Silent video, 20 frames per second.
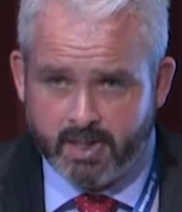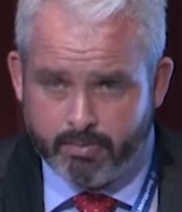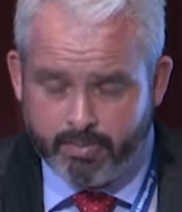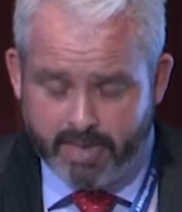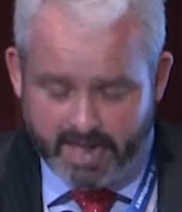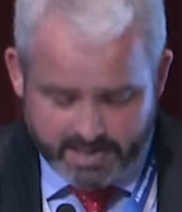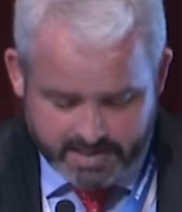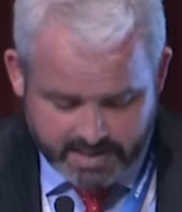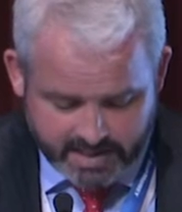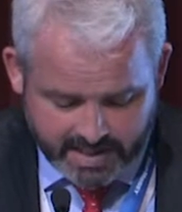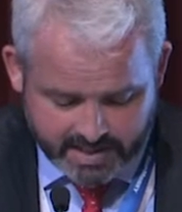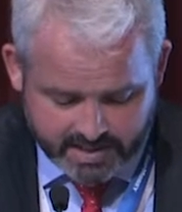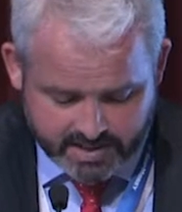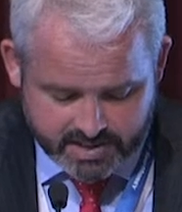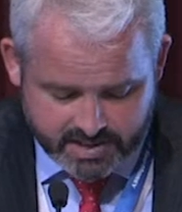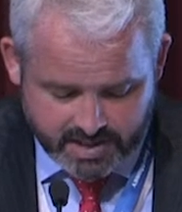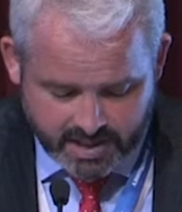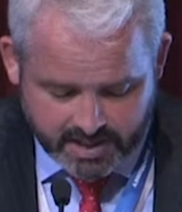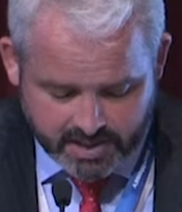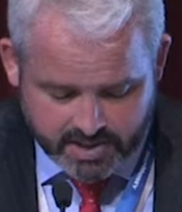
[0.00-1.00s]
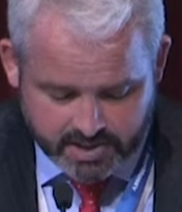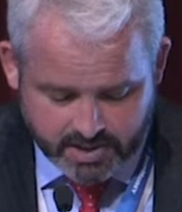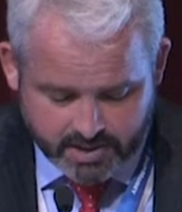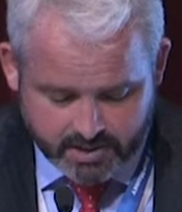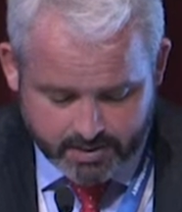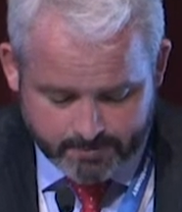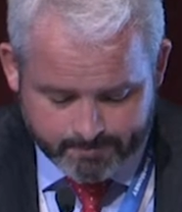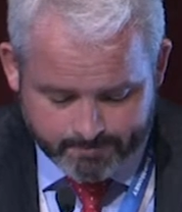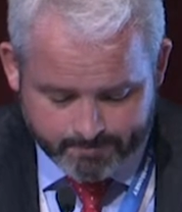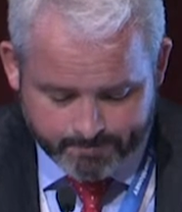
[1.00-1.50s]
better legislation.
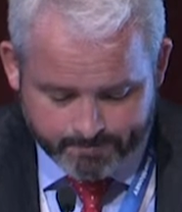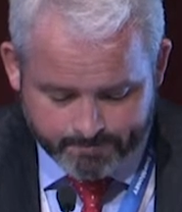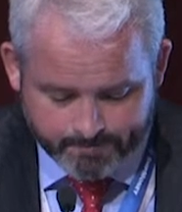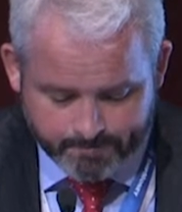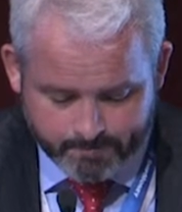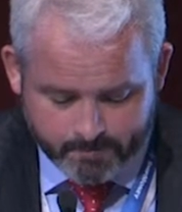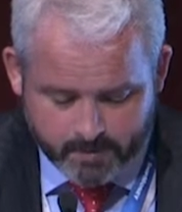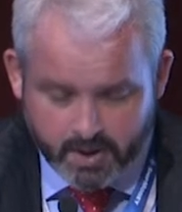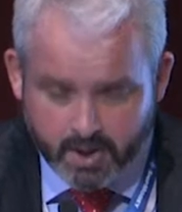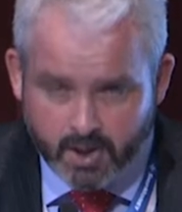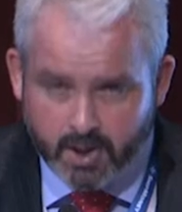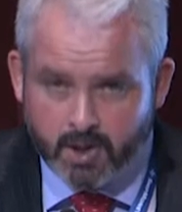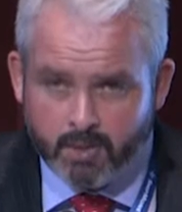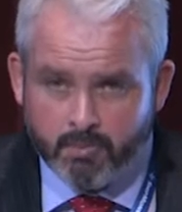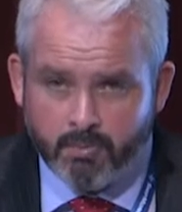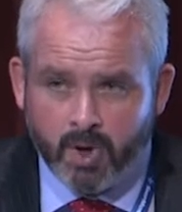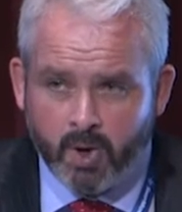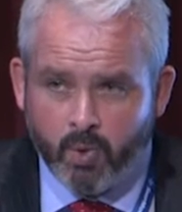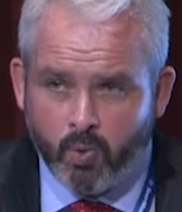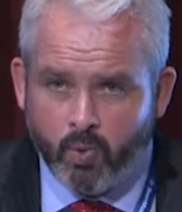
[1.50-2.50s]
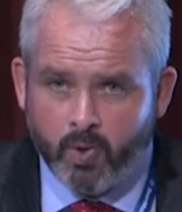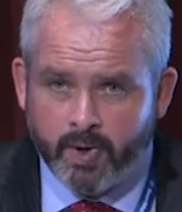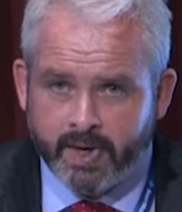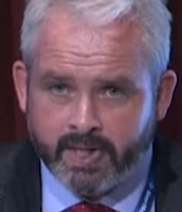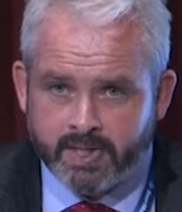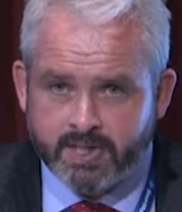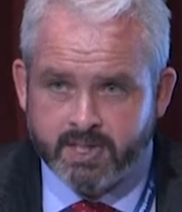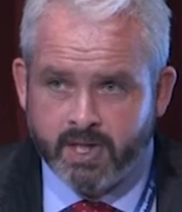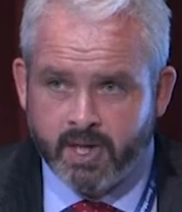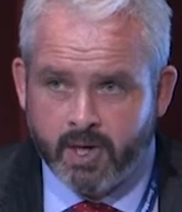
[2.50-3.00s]
My
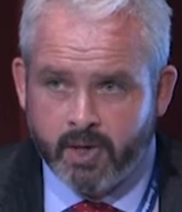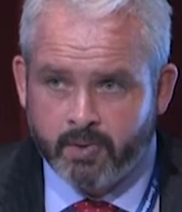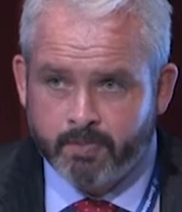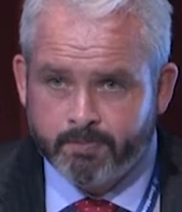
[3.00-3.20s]
warning to you,